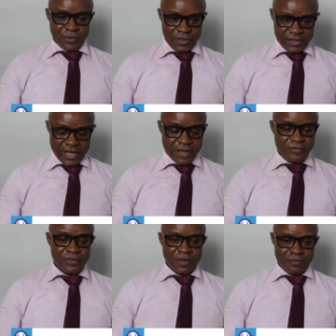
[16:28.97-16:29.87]
They
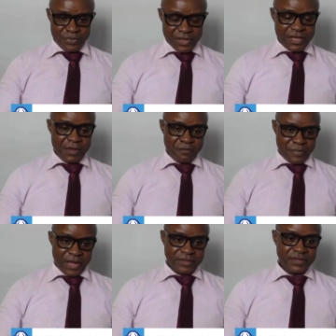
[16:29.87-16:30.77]
have a big
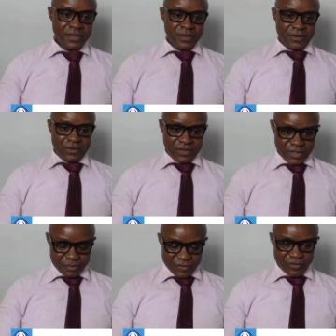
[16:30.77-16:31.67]
impact on
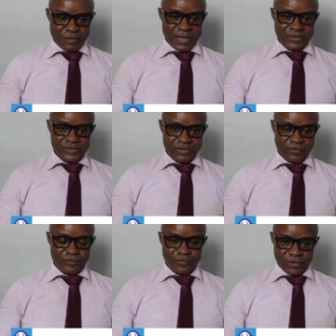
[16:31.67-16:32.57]
the performance
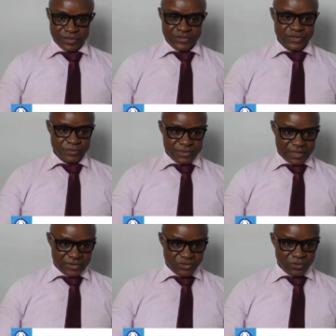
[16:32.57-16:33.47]
of foreign
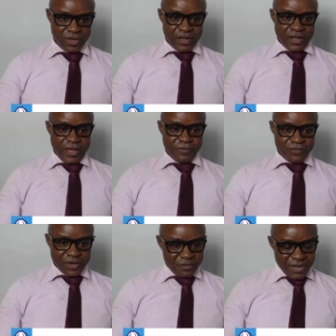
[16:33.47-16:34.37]
subsidiaries. So
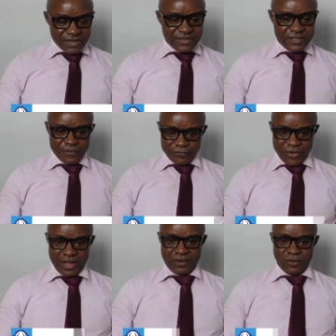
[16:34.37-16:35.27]
environments
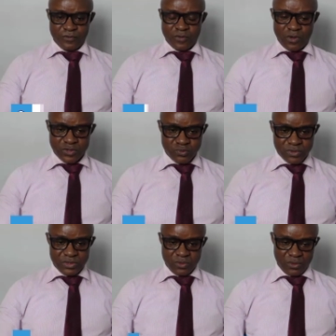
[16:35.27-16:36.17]
differ, of course
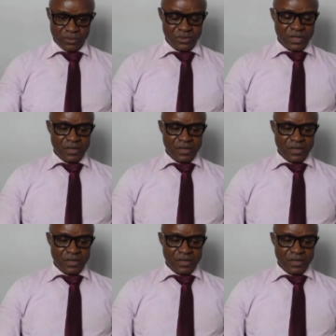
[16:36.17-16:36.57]
we know.